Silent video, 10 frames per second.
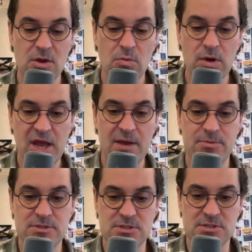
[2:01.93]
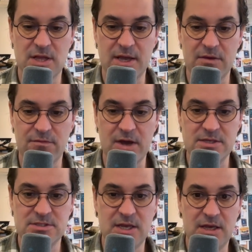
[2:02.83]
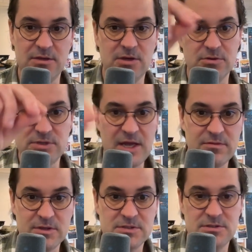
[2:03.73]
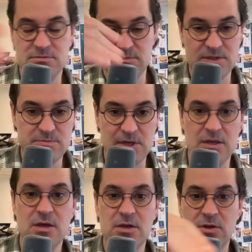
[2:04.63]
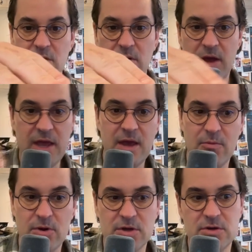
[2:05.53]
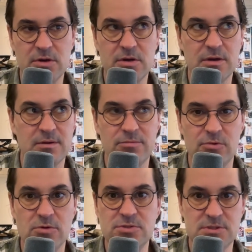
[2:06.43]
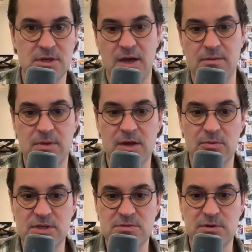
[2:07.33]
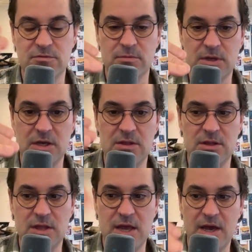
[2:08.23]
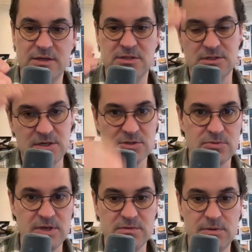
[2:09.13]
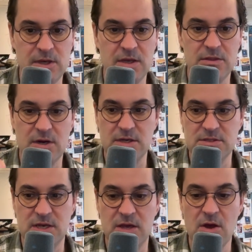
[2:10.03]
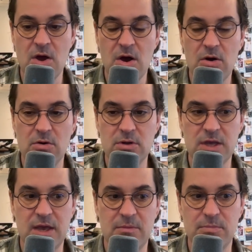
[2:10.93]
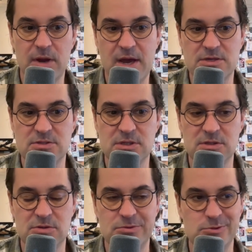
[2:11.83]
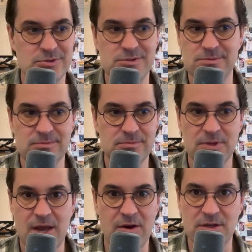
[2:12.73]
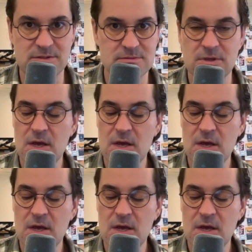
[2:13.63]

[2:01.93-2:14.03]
What happens is like if I say, you know, Davis, that's me you know hey i want to cook a roast tonight make a recipe for me and then the ai says here's a recipe and then i say oh okay but actually use carrots